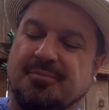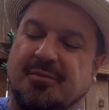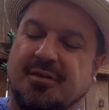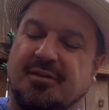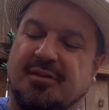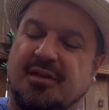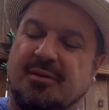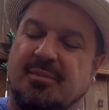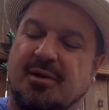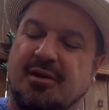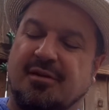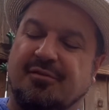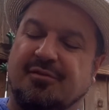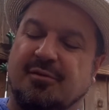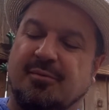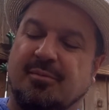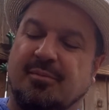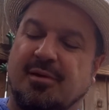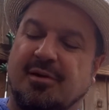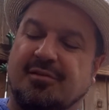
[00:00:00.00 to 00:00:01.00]
the amount of
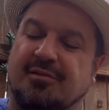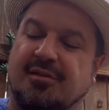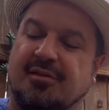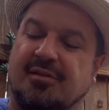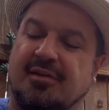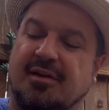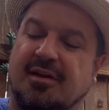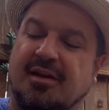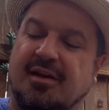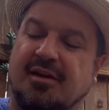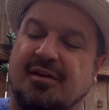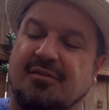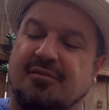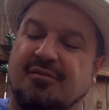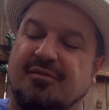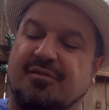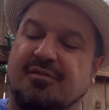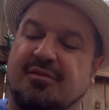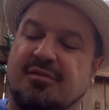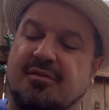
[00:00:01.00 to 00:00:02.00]
yerba mate that I
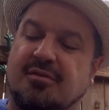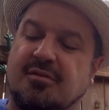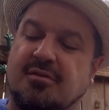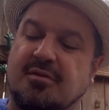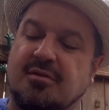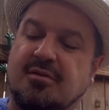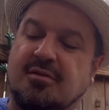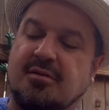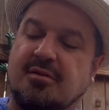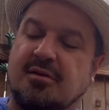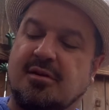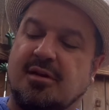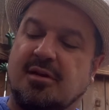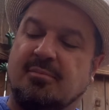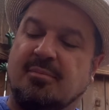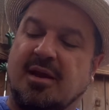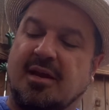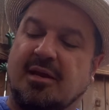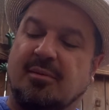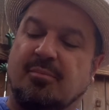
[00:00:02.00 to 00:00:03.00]
have. And
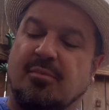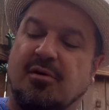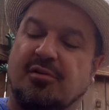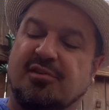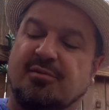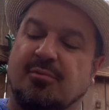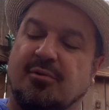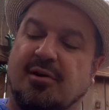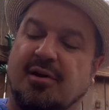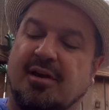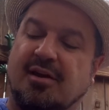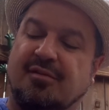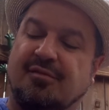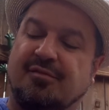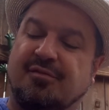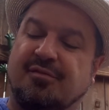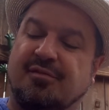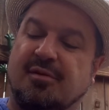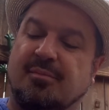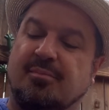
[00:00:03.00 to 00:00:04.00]
back in Baltimore, I
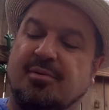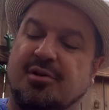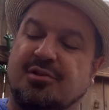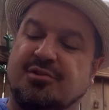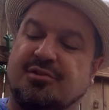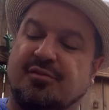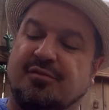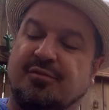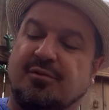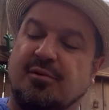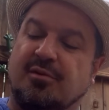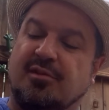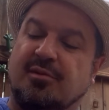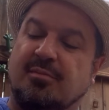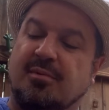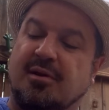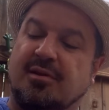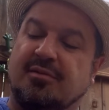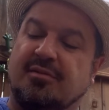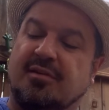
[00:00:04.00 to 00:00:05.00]
have a bunch of
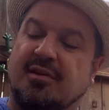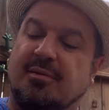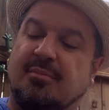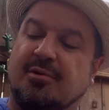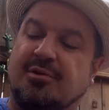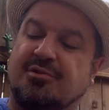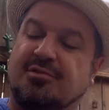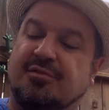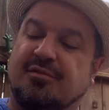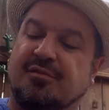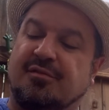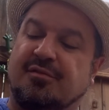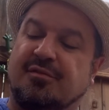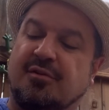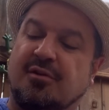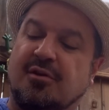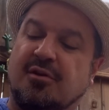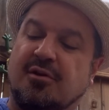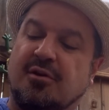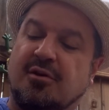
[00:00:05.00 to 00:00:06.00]
Rosamante, a bunch of
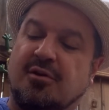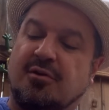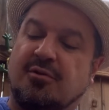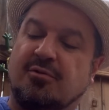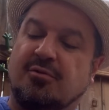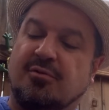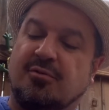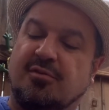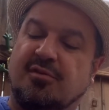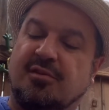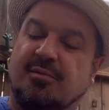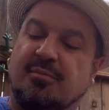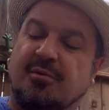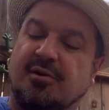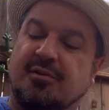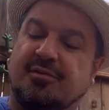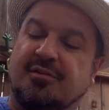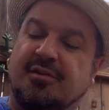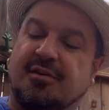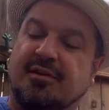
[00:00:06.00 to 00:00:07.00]
Cruz de
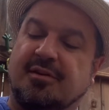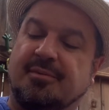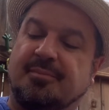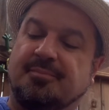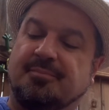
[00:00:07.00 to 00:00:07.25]
Malta.